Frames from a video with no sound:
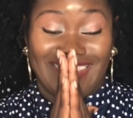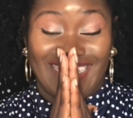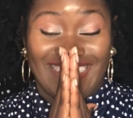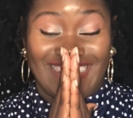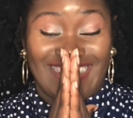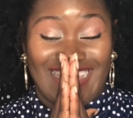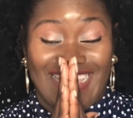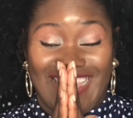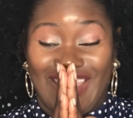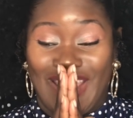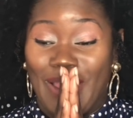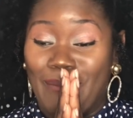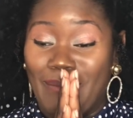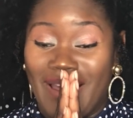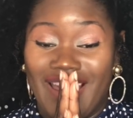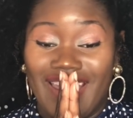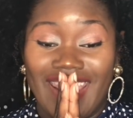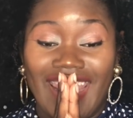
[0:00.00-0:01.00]
just thinking
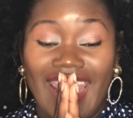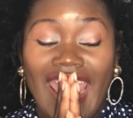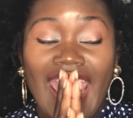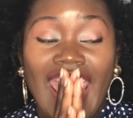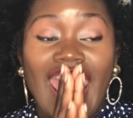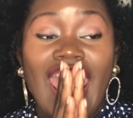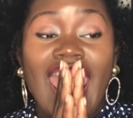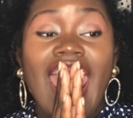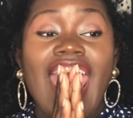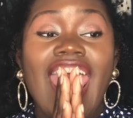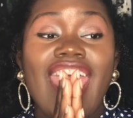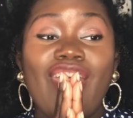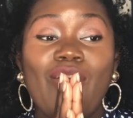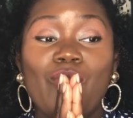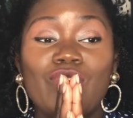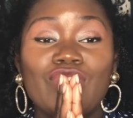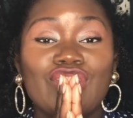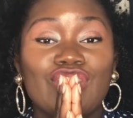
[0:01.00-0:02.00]
about it.
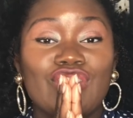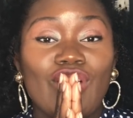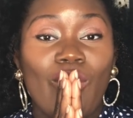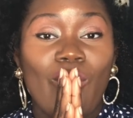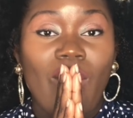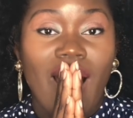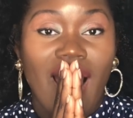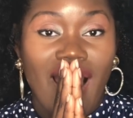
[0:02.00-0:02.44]
It was so